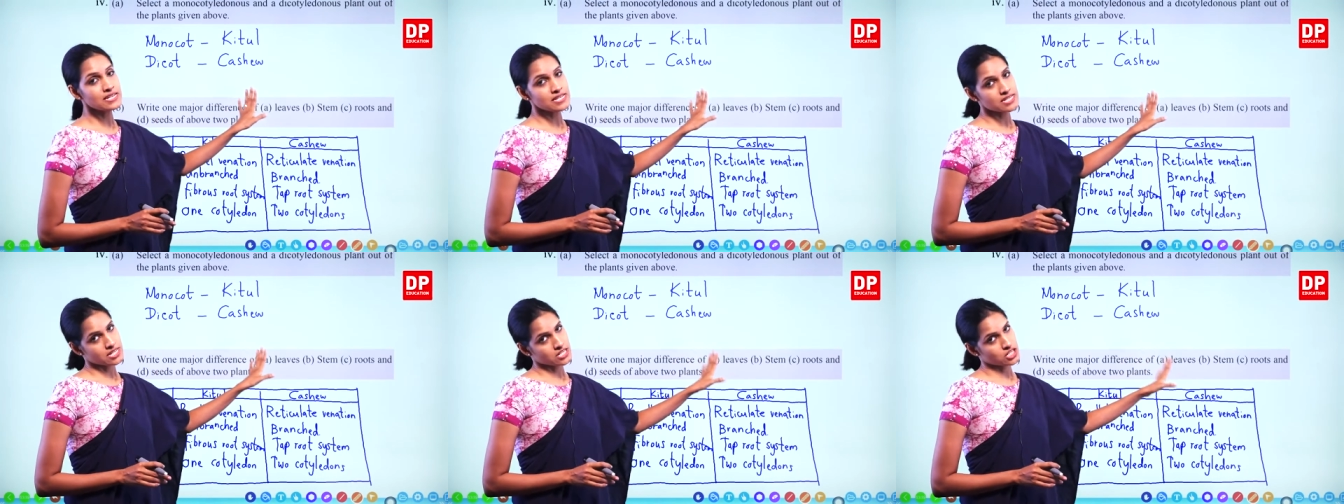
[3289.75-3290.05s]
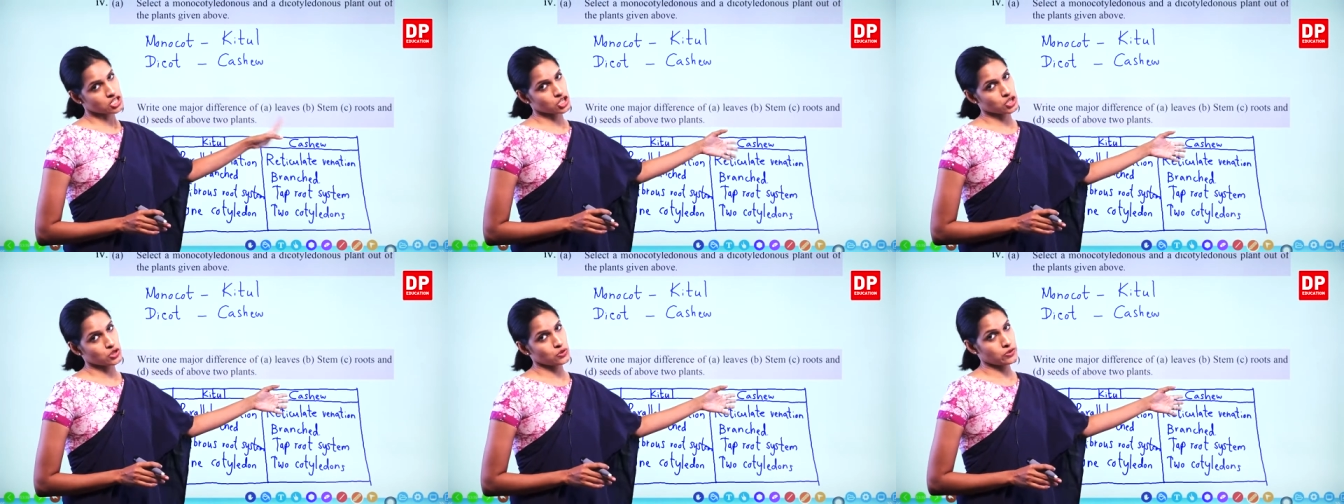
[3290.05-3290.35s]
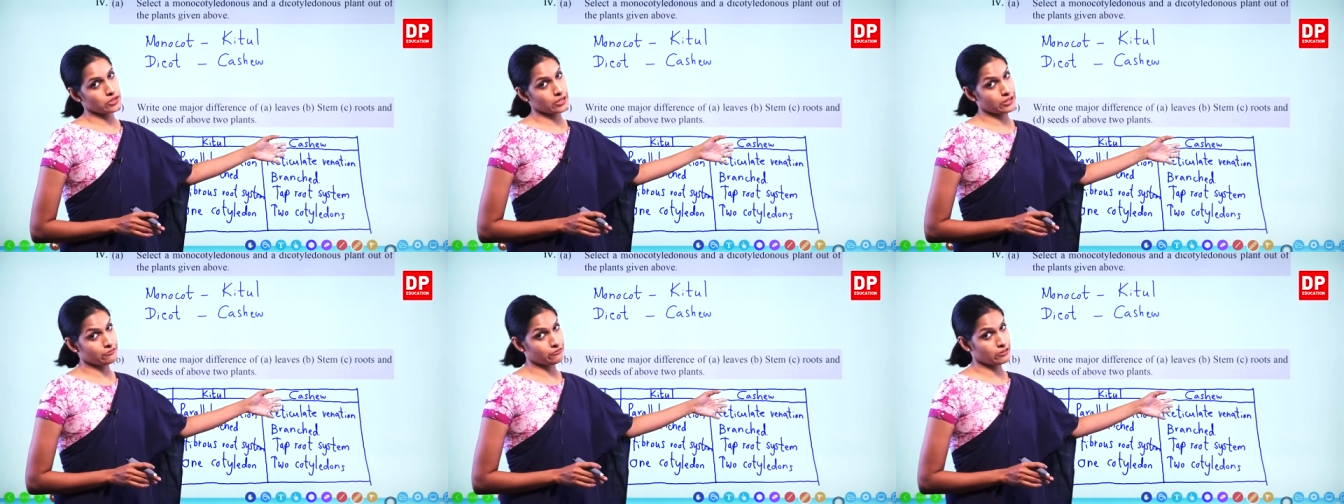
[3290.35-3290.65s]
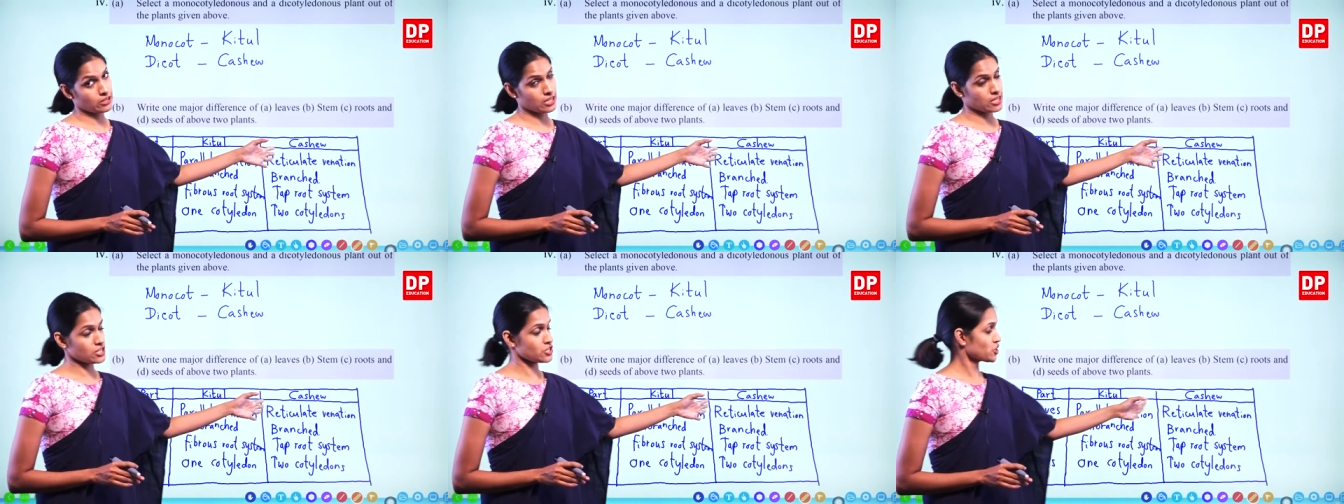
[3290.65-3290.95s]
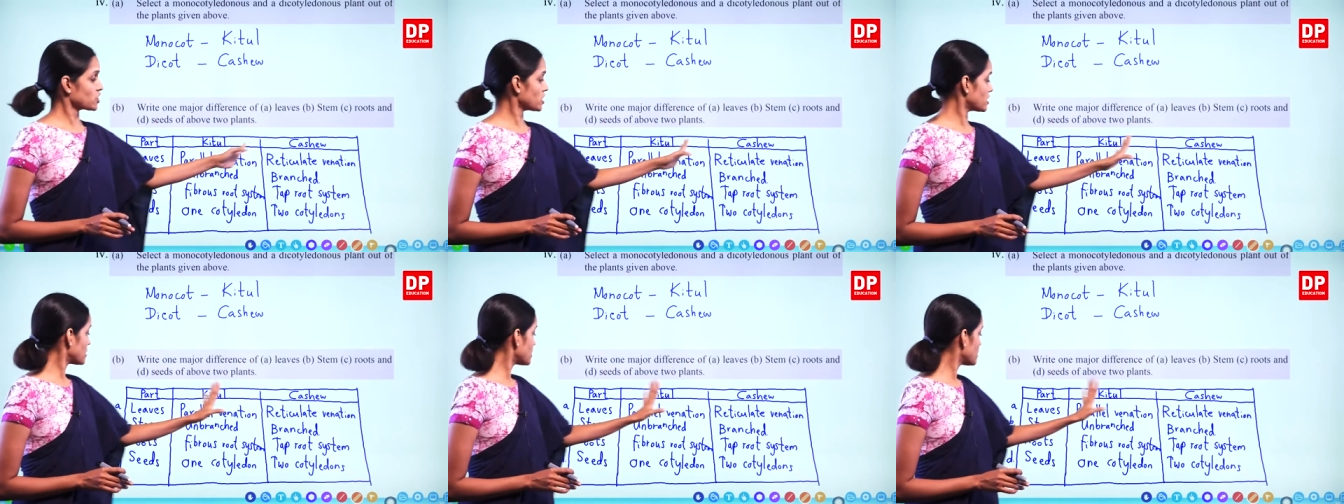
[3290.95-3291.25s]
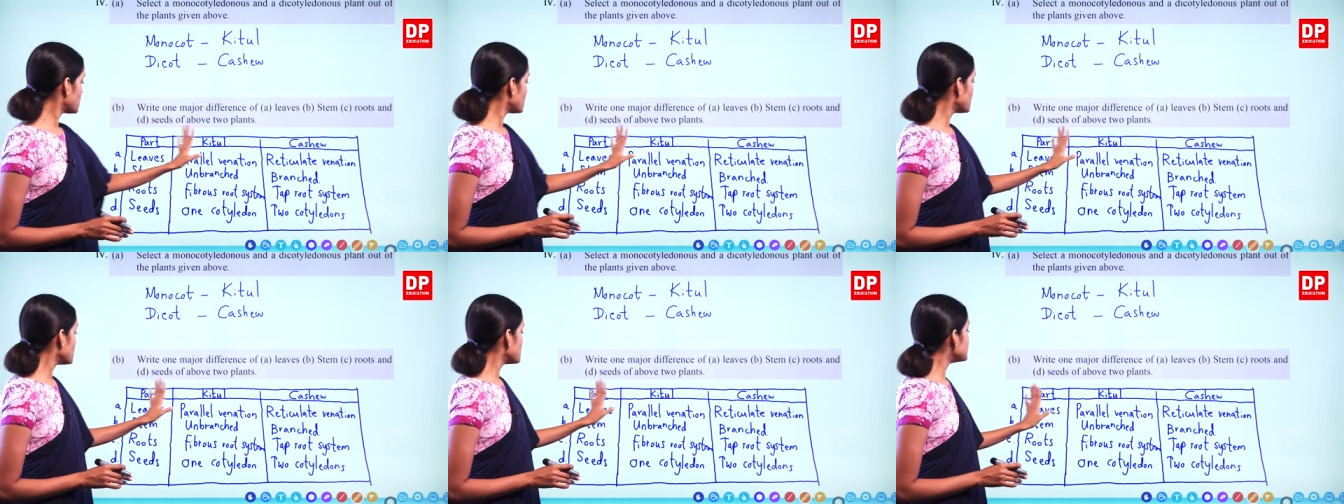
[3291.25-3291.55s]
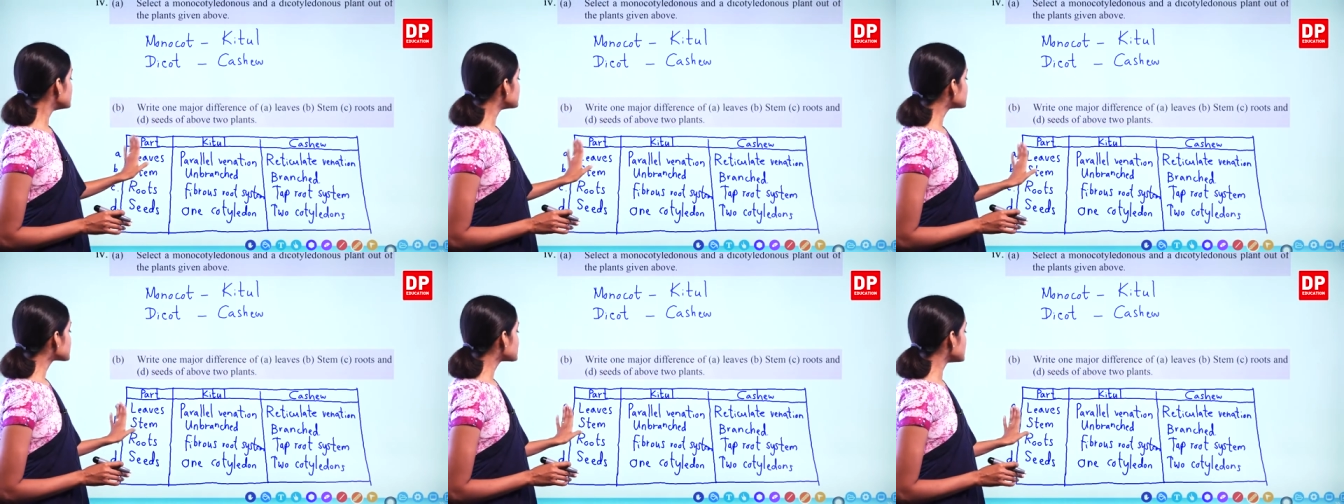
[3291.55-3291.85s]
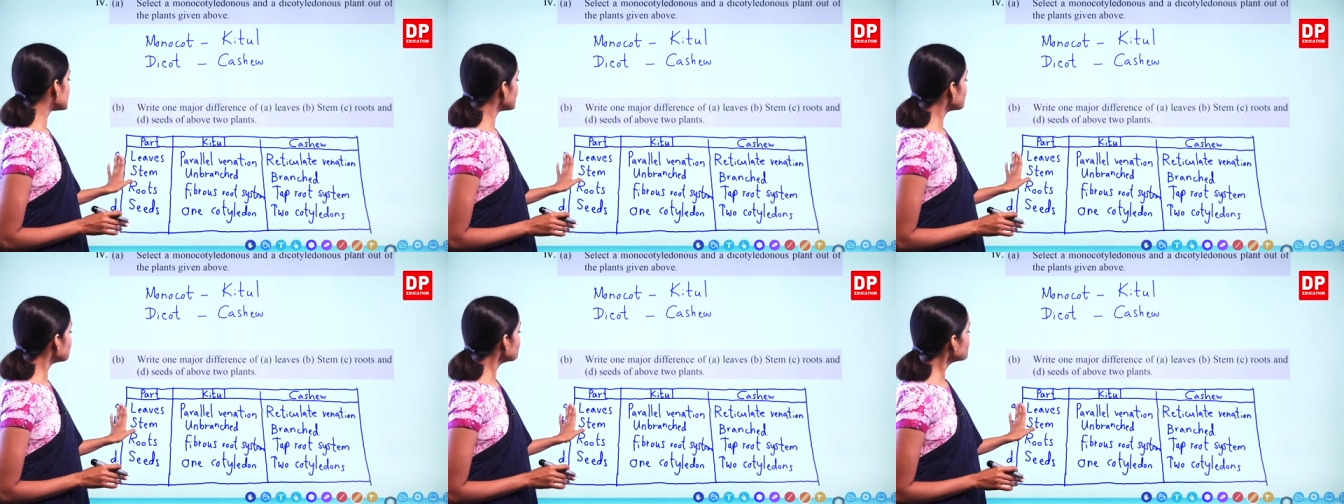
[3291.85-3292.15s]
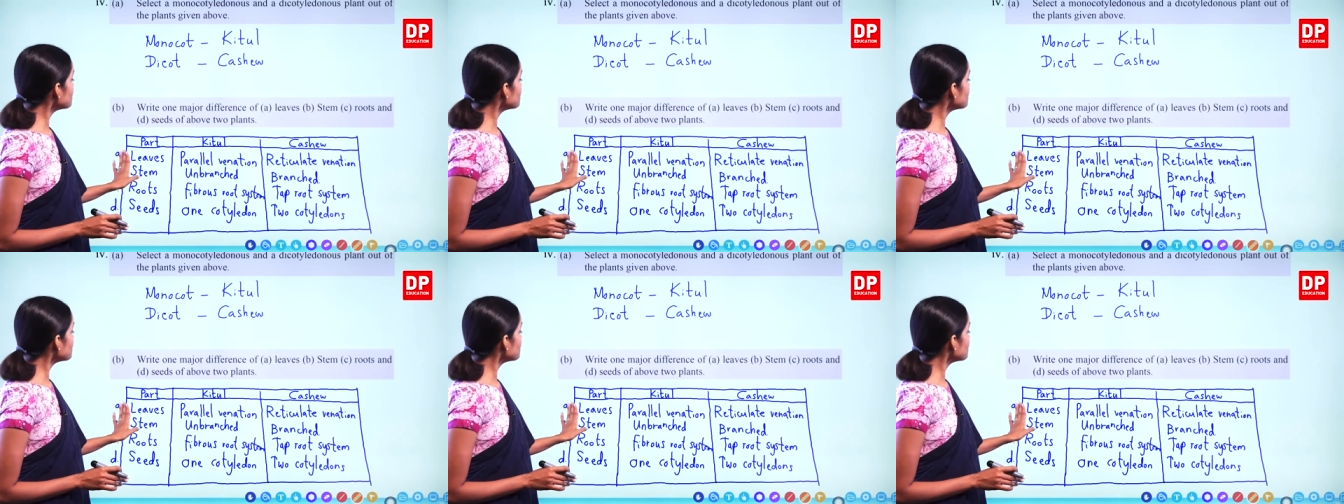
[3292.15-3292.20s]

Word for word: reticulate venation. Stem,